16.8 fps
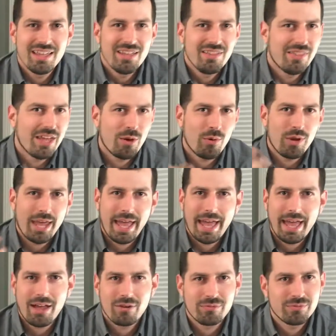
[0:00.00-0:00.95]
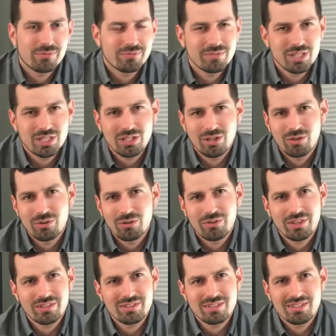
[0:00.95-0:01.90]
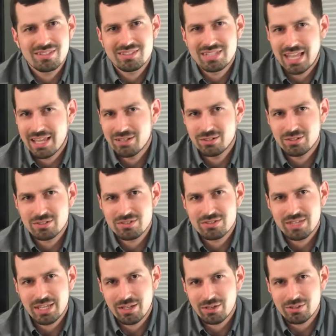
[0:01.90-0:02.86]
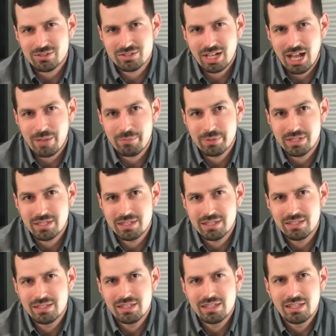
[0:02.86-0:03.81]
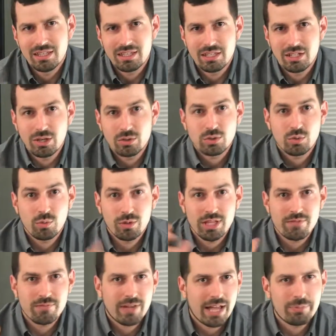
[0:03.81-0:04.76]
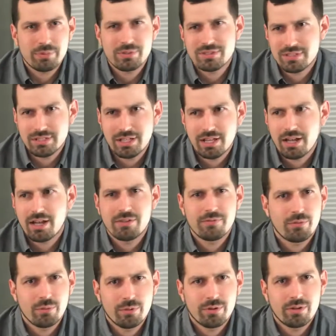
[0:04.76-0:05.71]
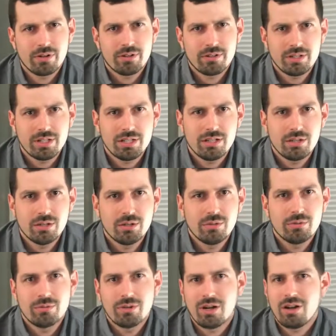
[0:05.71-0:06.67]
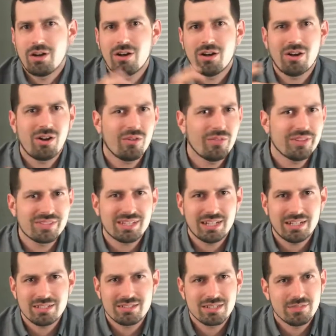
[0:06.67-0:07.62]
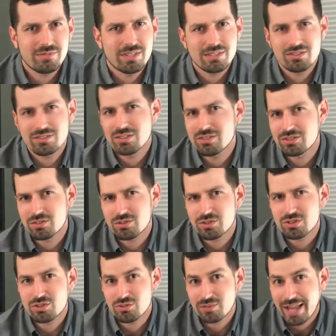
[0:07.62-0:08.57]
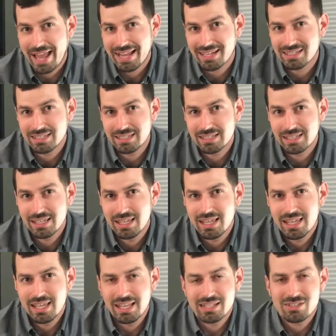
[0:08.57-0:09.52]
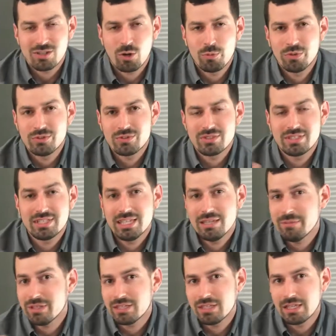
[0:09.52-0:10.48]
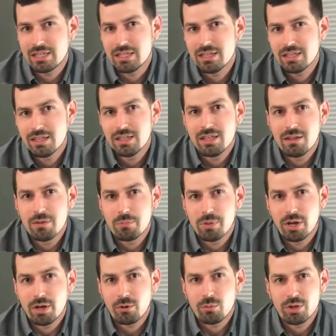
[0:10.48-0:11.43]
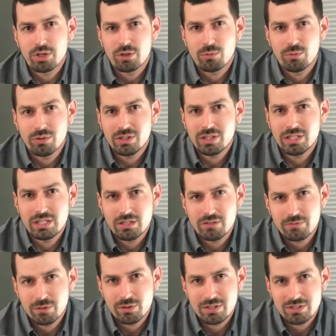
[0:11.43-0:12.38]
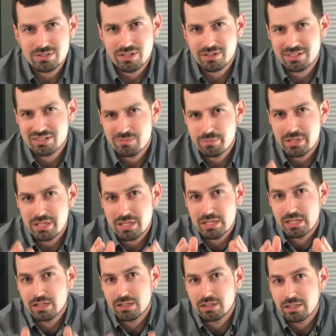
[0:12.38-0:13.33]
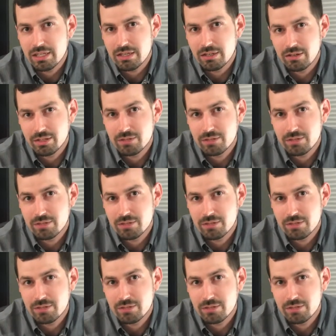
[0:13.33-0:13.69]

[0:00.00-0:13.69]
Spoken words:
They would have, the standard sales copy, 25% off, or, all this kind of stuff that's just distracting. It's almost gimmicky, but what you really need to focus on is being clear.